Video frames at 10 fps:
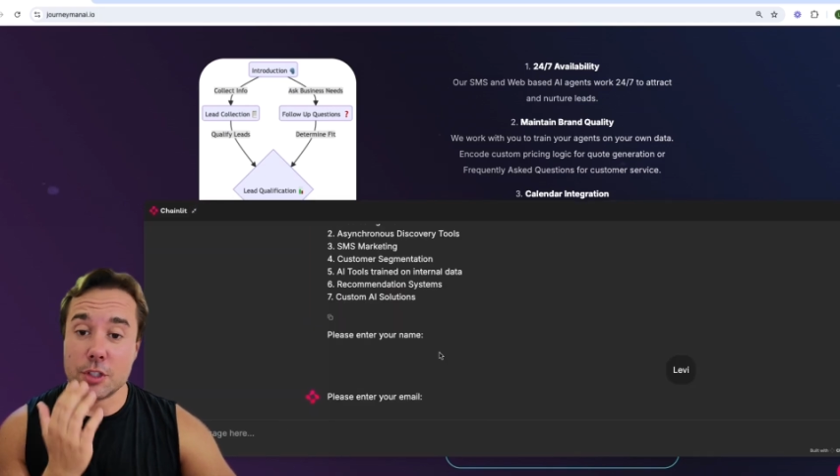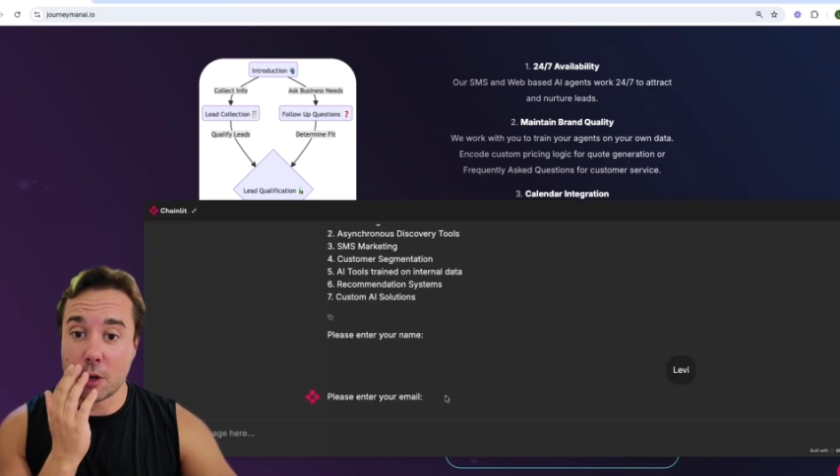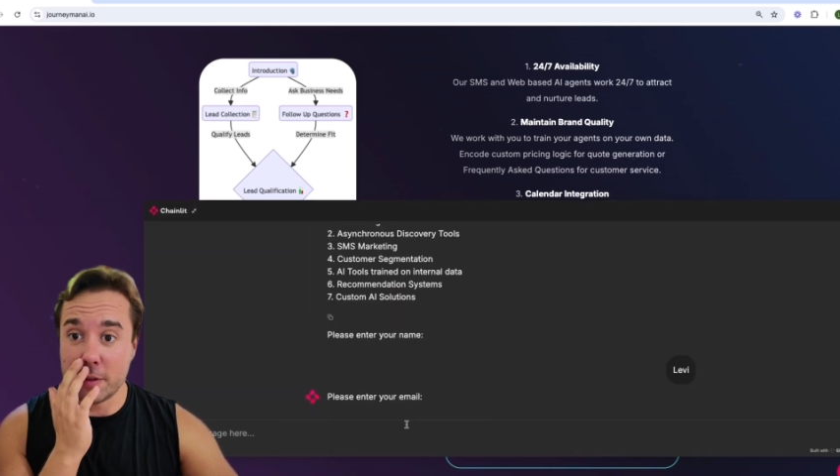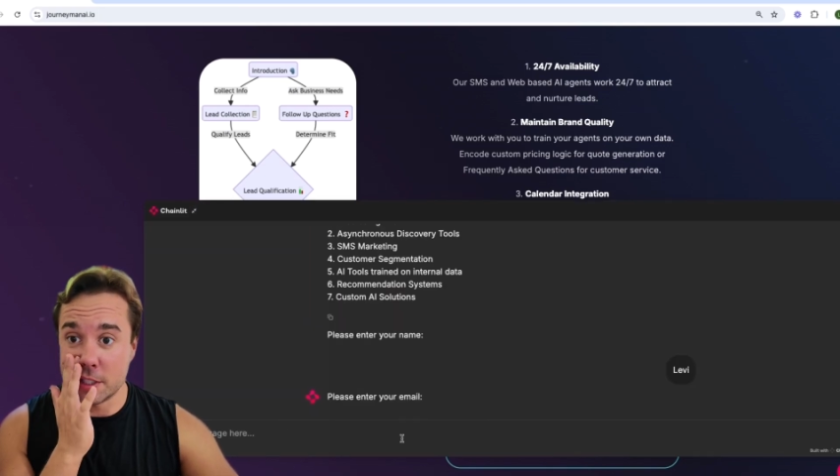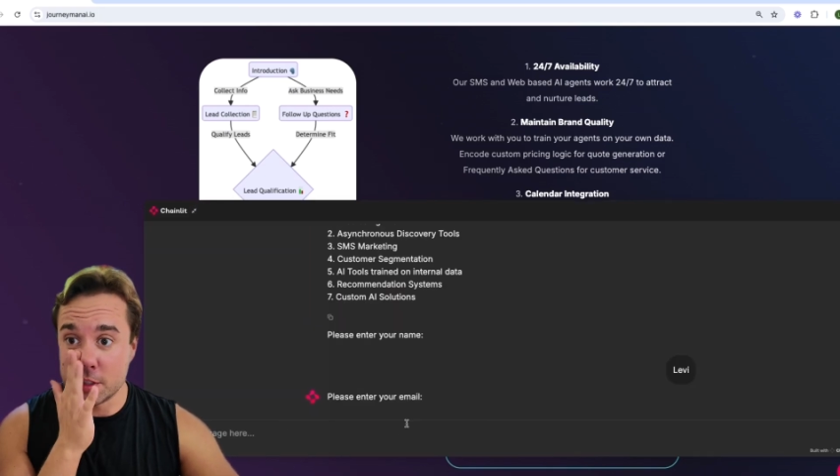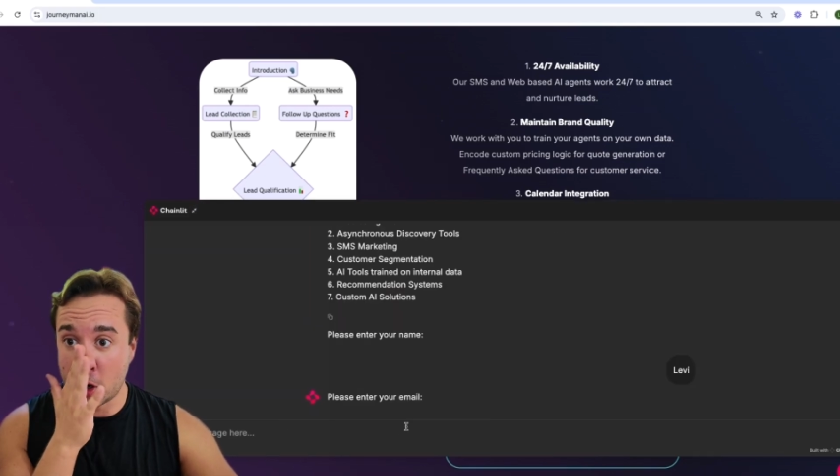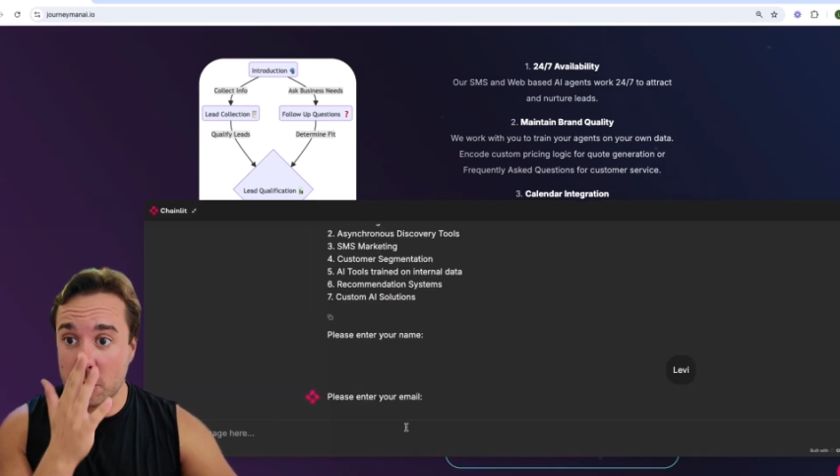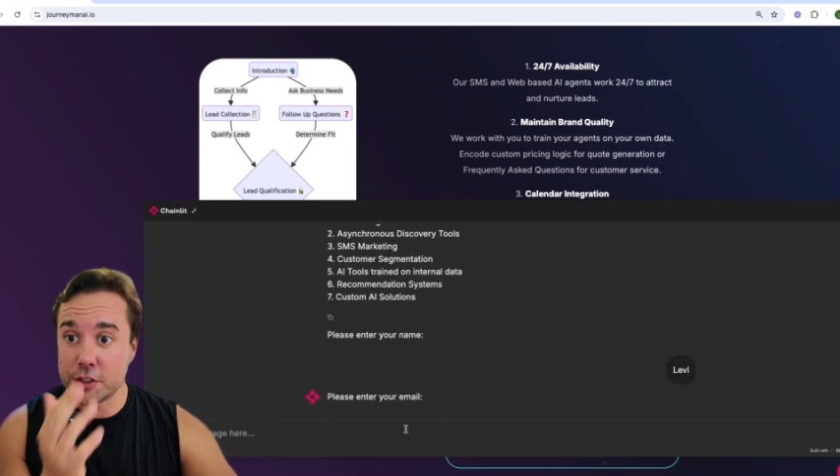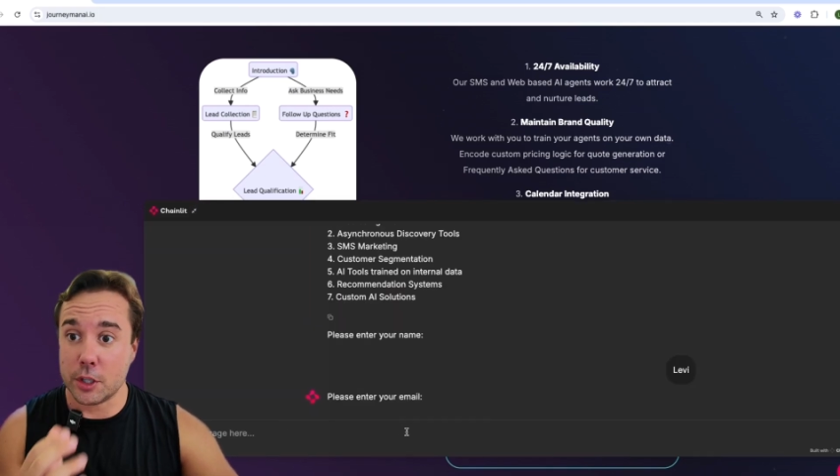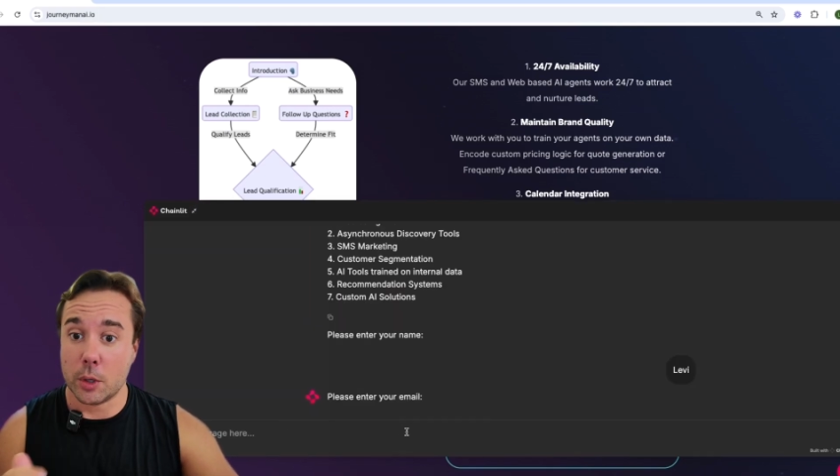So this is
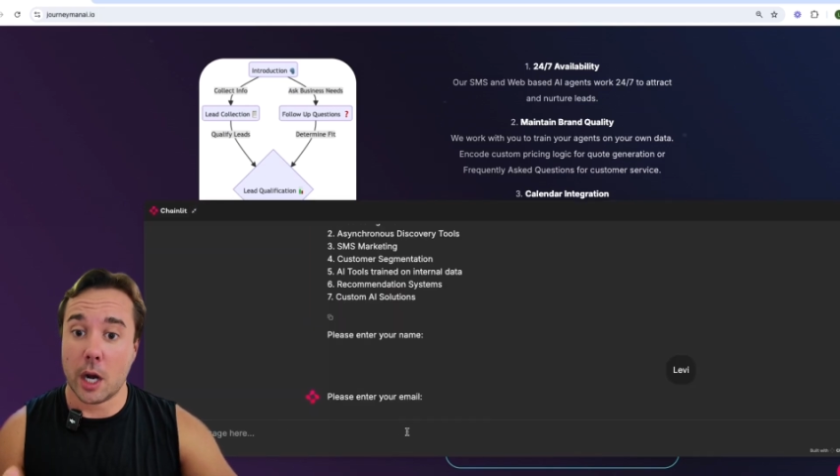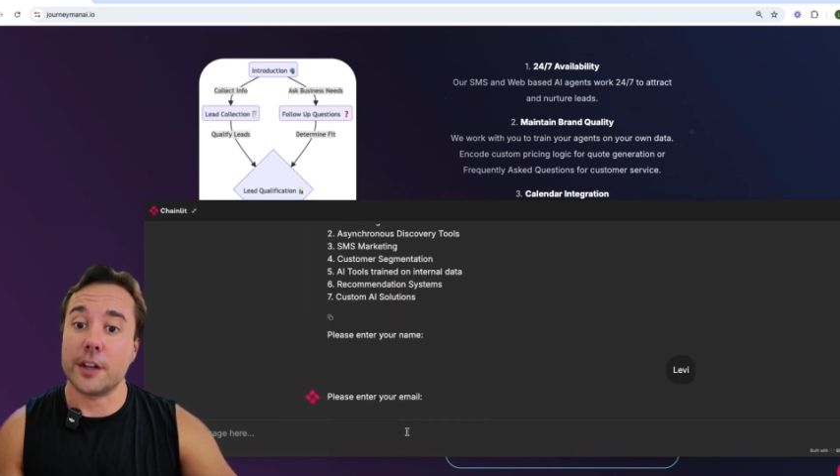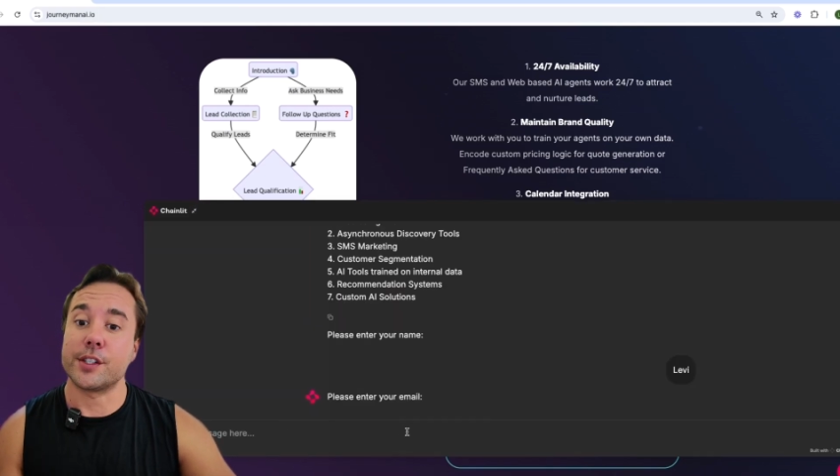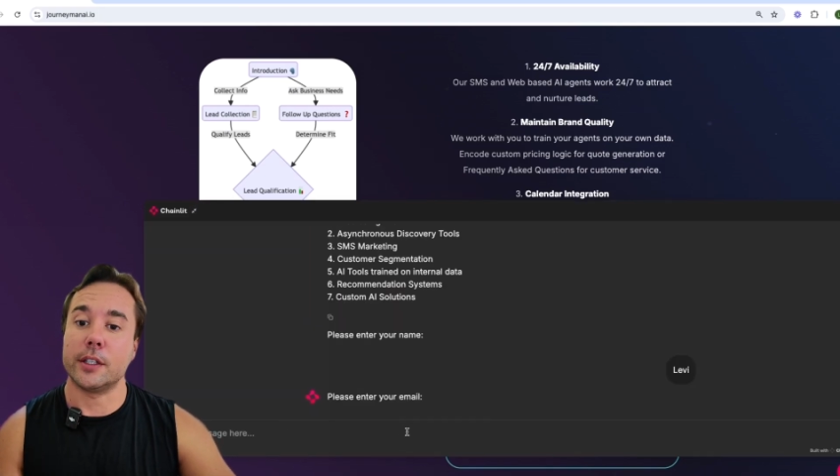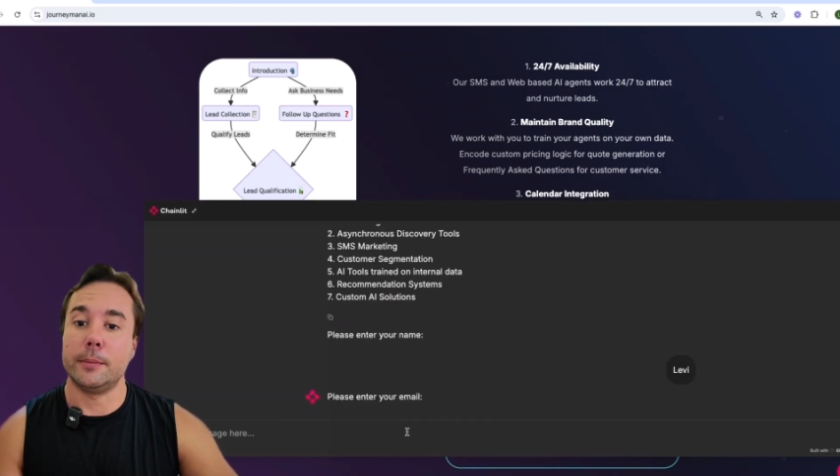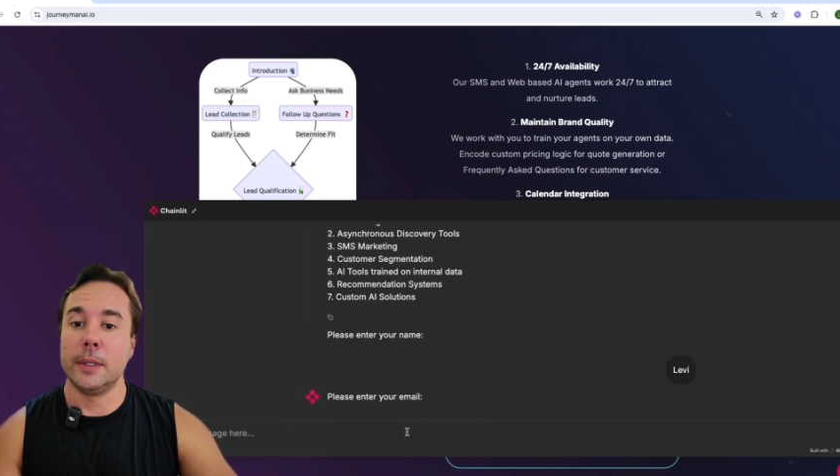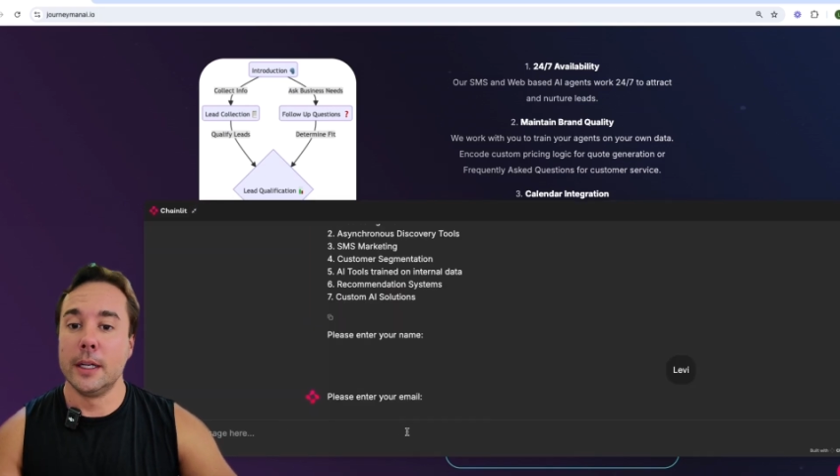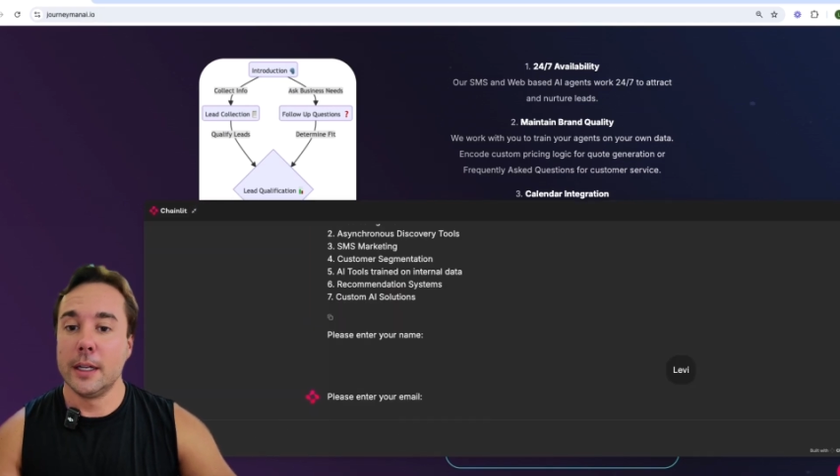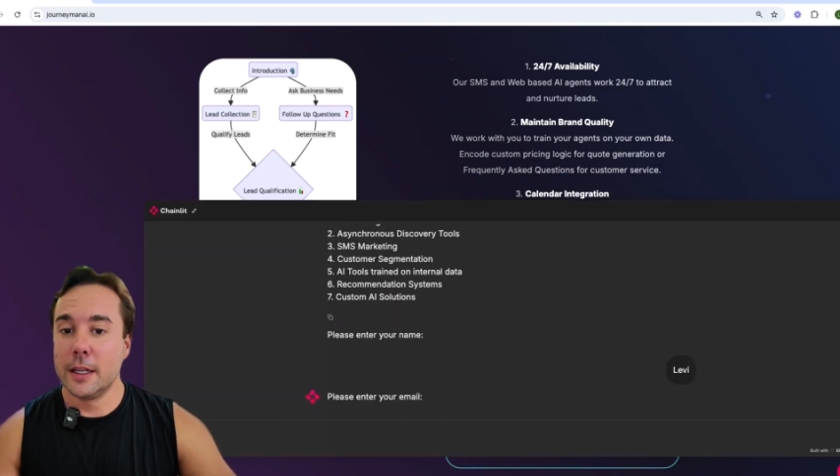also custom